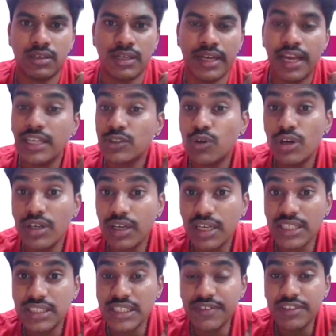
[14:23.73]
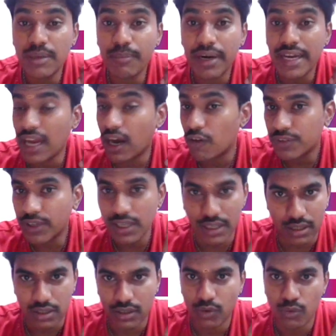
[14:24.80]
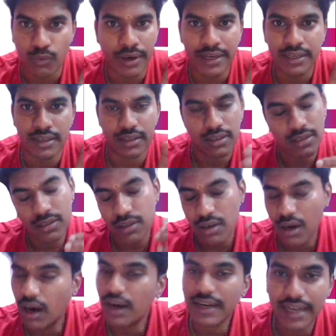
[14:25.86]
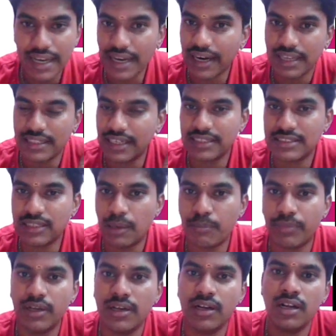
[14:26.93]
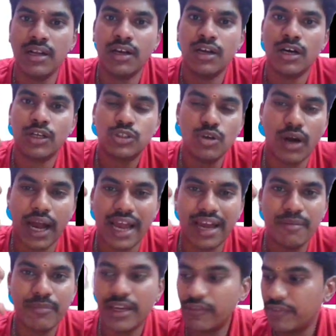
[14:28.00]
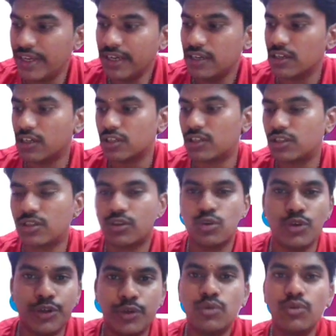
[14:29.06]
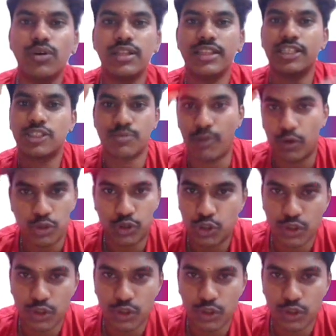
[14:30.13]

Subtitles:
He is going to receive the money after 1 year. Or take another example. So I am giving to you this mouse.